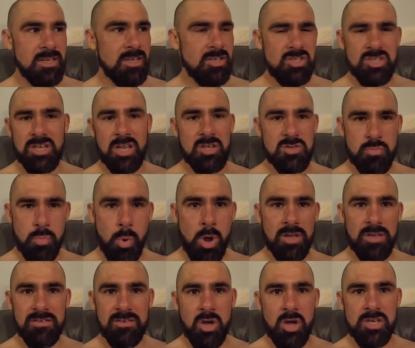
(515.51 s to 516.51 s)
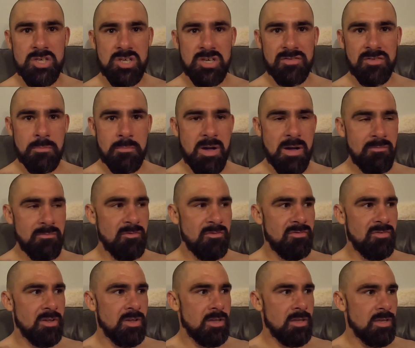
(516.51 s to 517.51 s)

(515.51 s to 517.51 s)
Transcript: She does one night shift a month,